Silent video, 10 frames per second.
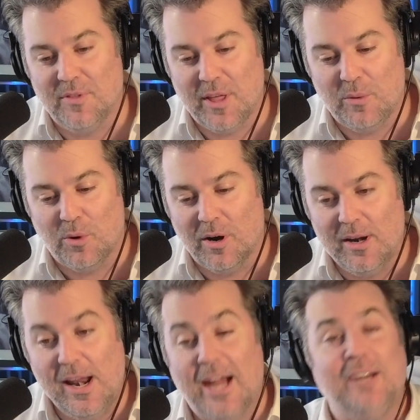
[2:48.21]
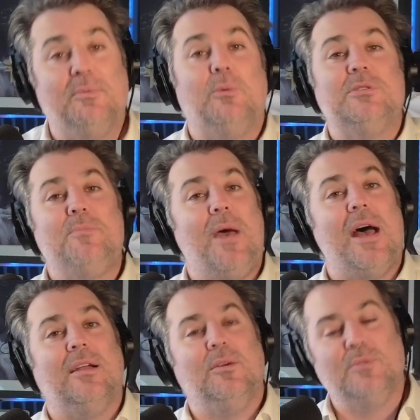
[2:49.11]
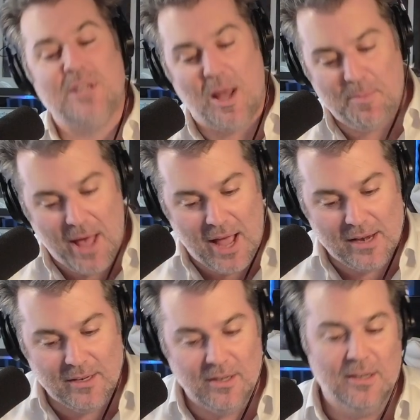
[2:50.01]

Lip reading: They were negative, but it wasn't bad. It was not bad.